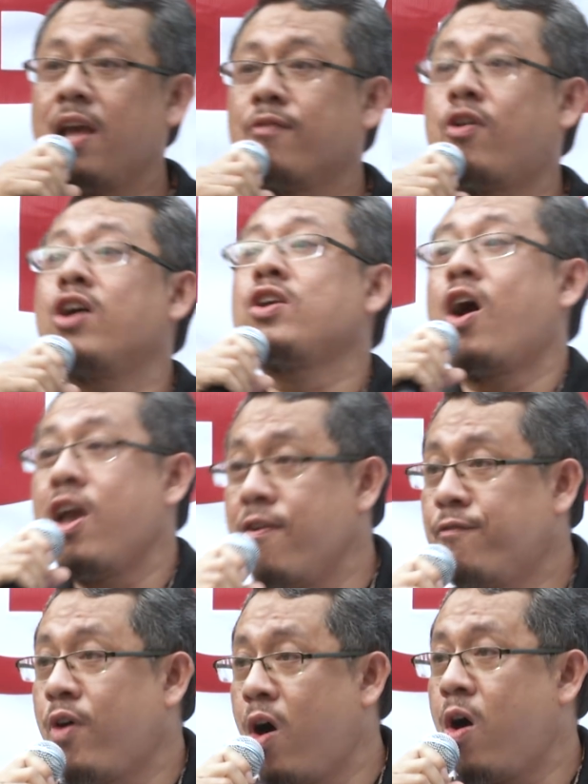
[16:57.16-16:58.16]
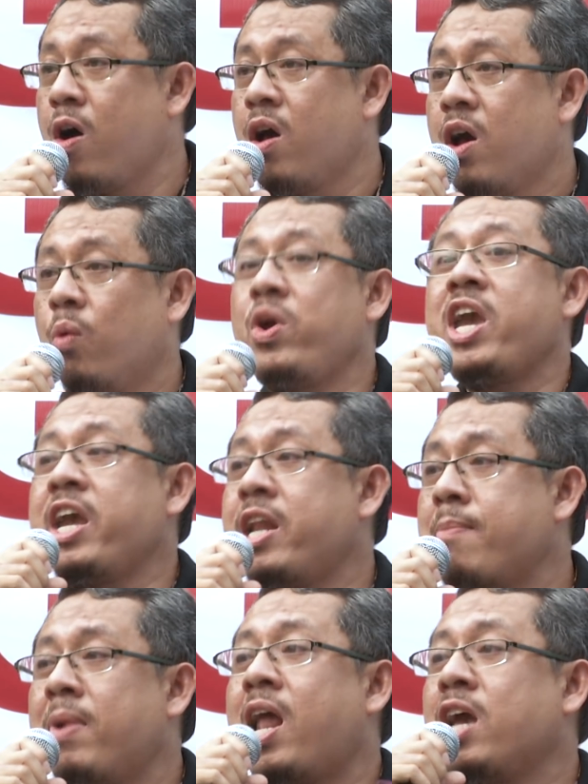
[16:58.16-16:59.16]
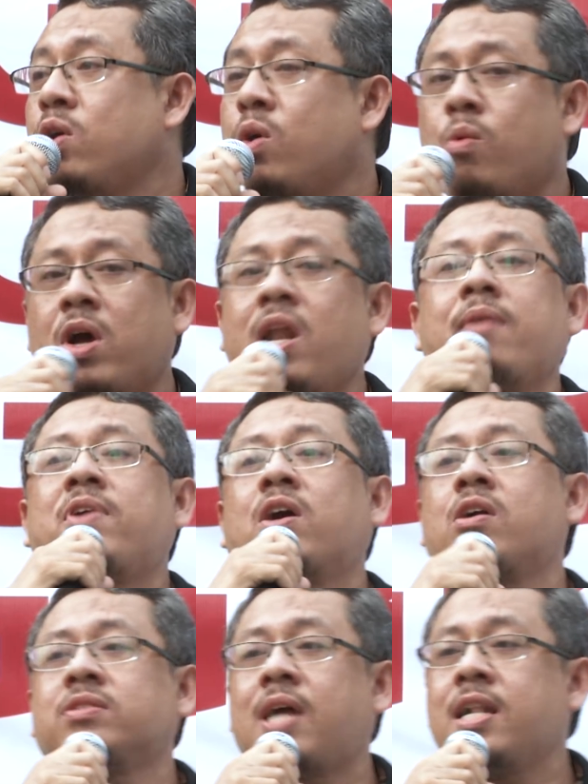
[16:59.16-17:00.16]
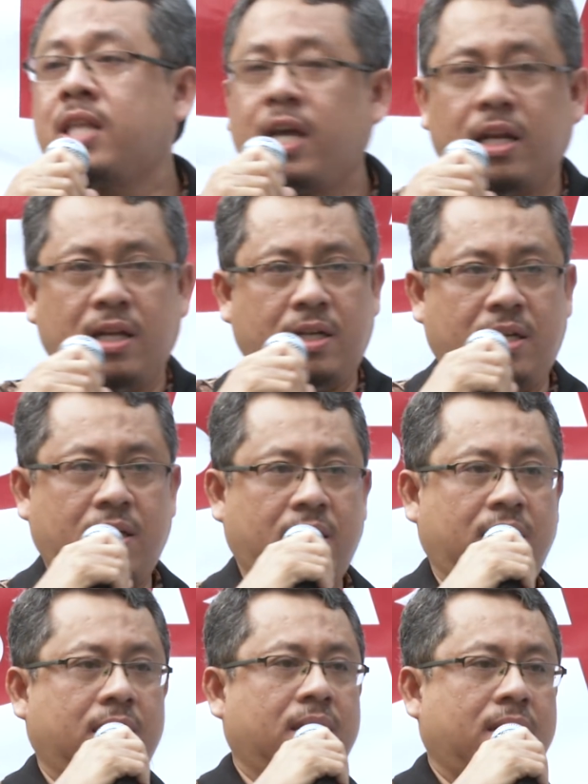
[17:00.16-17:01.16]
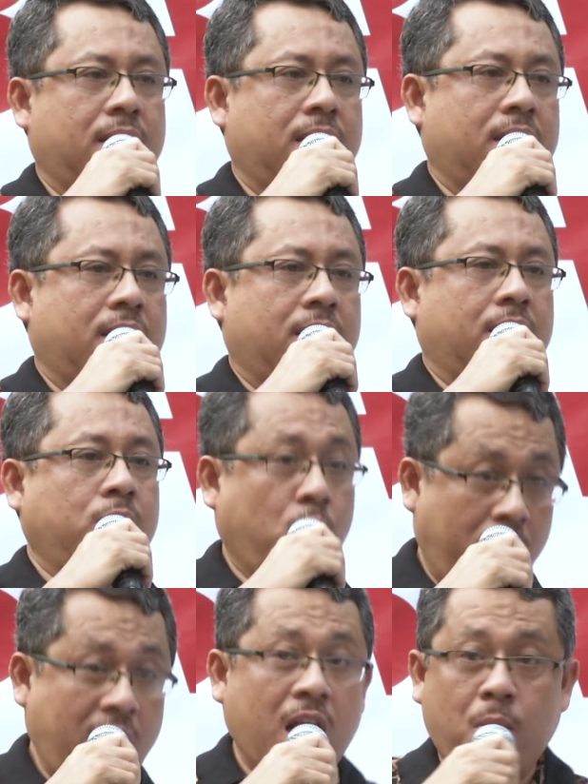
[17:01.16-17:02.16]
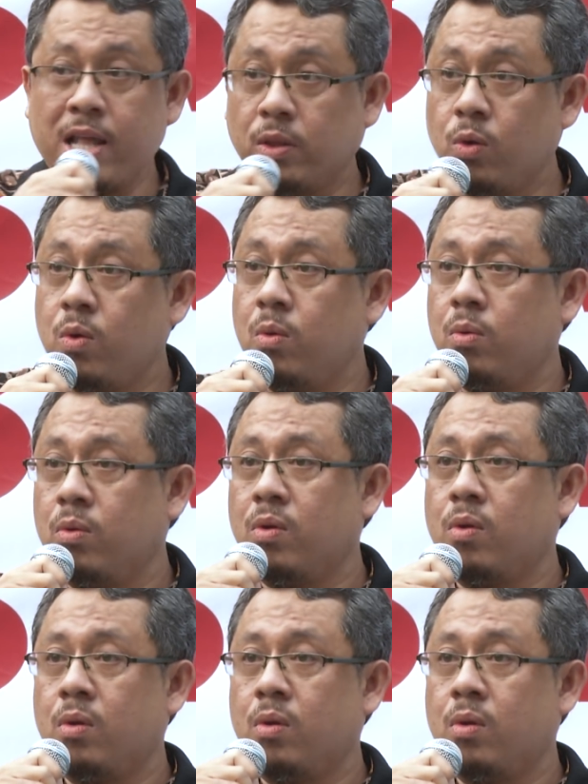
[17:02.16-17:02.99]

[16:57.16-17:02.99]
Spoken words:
For your info, we the Melayu were never consulted. You really want to